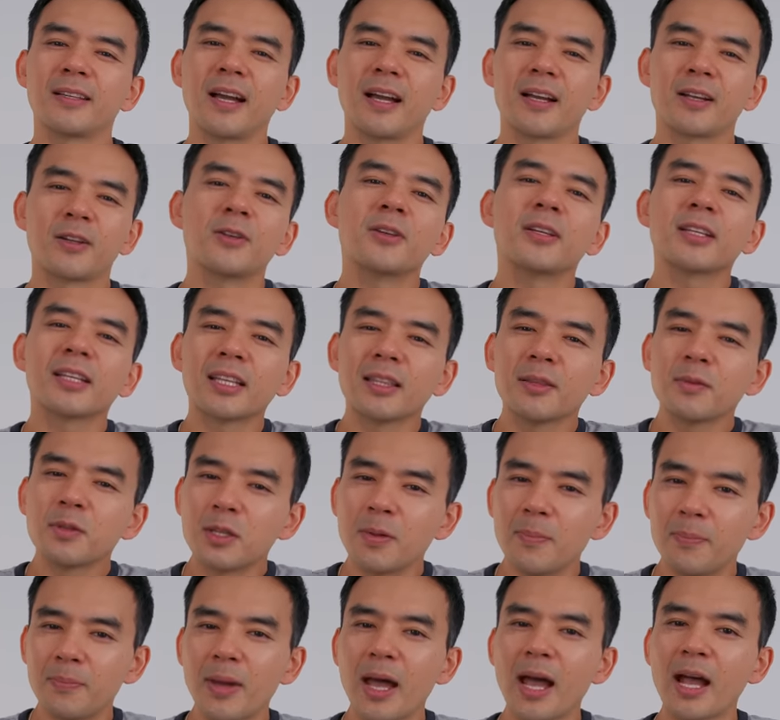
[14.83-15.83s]
I couldn't get them
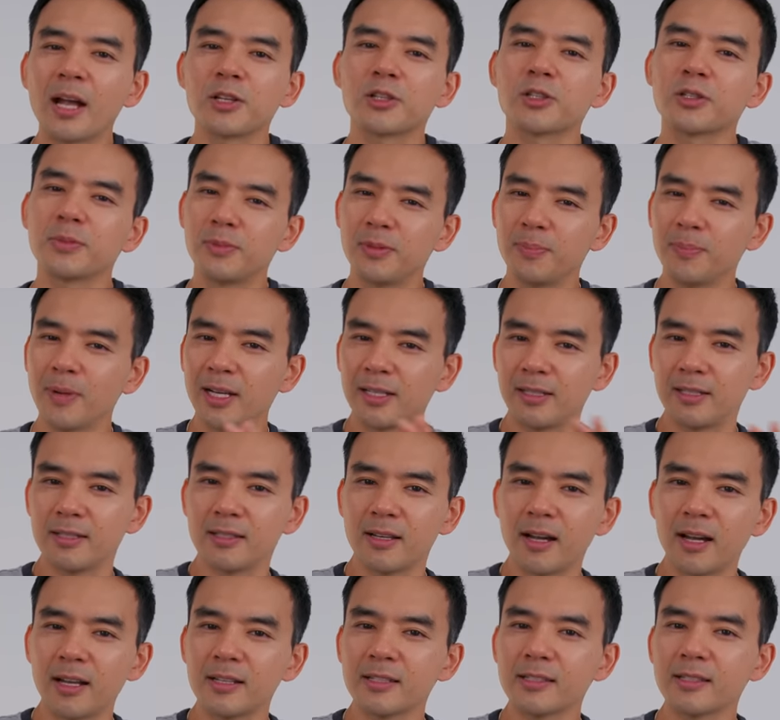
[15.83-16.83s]
to match my
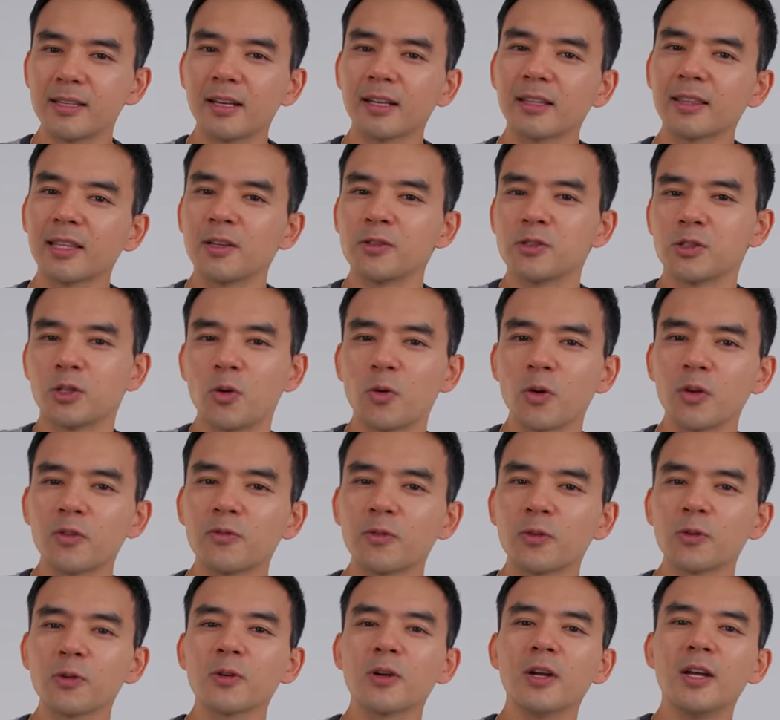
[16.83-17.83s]
design aesthetic that I was going
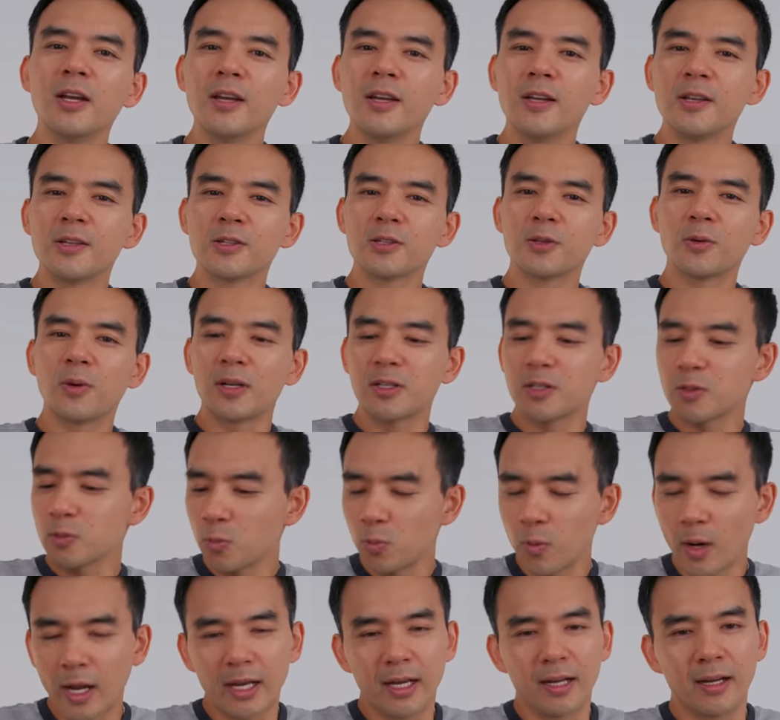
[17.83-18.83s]
for, so I just
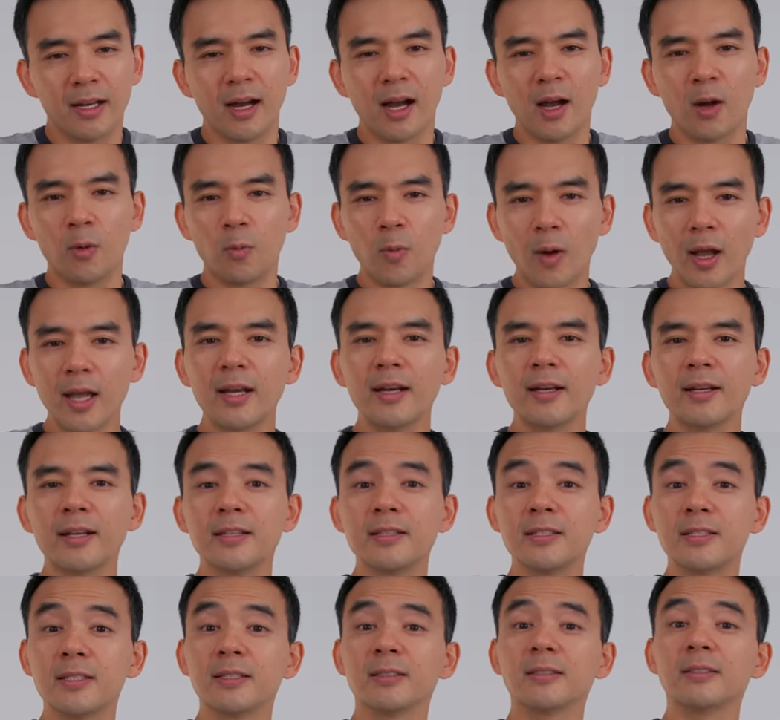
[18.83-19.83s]
waited. I waited
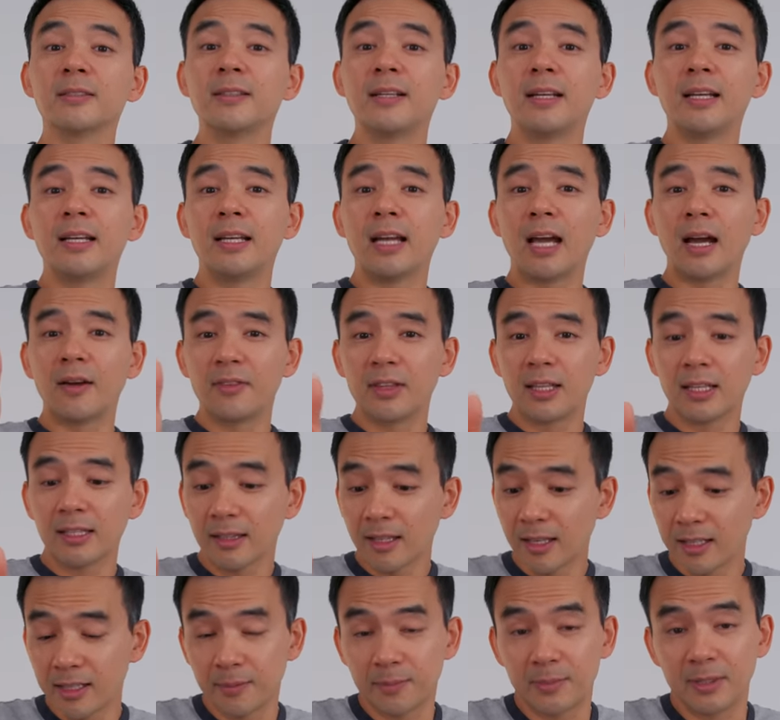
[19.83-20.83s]
until everything
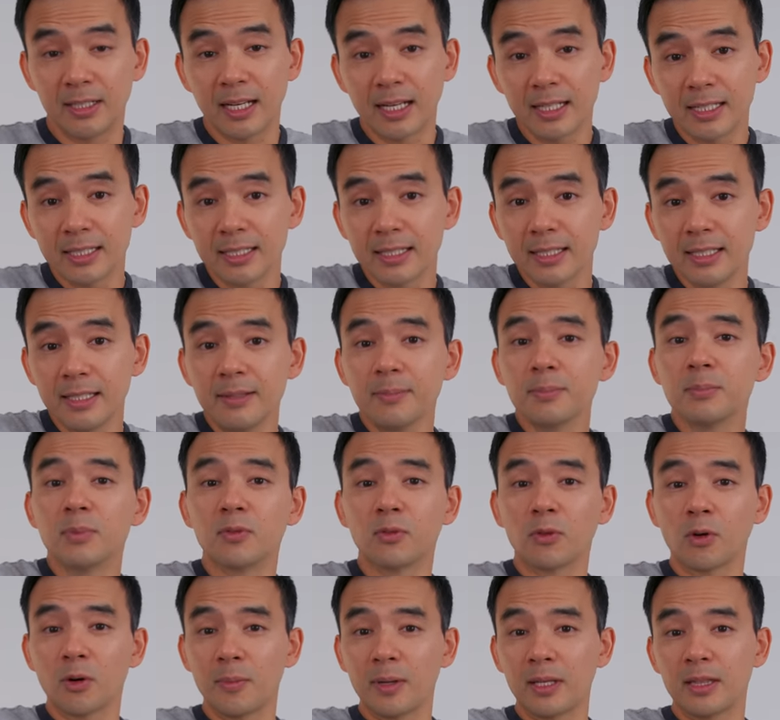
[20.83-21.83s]
lined up nicely
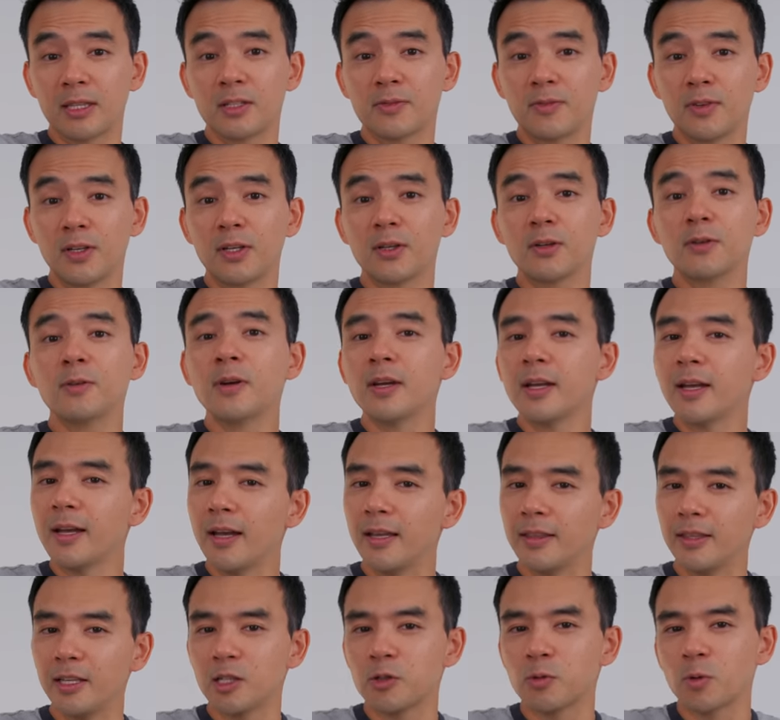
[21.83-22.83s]
before I made this video,
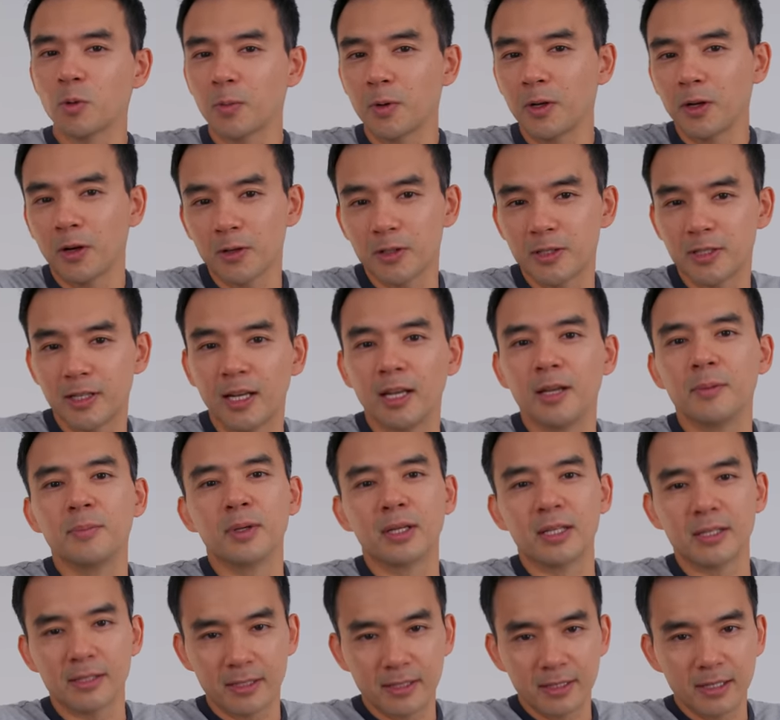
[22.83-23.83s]
and that's where we are today
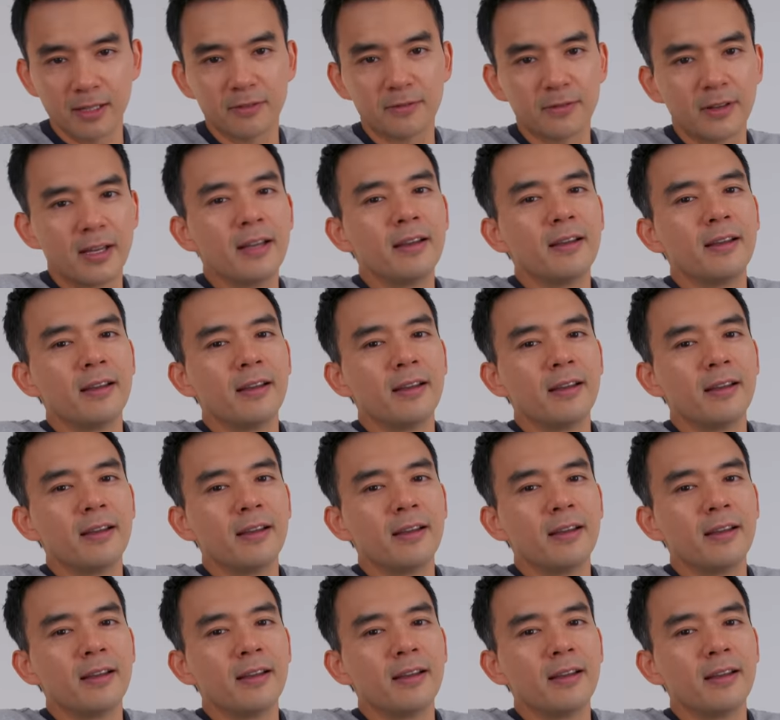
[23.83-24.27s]
because stuff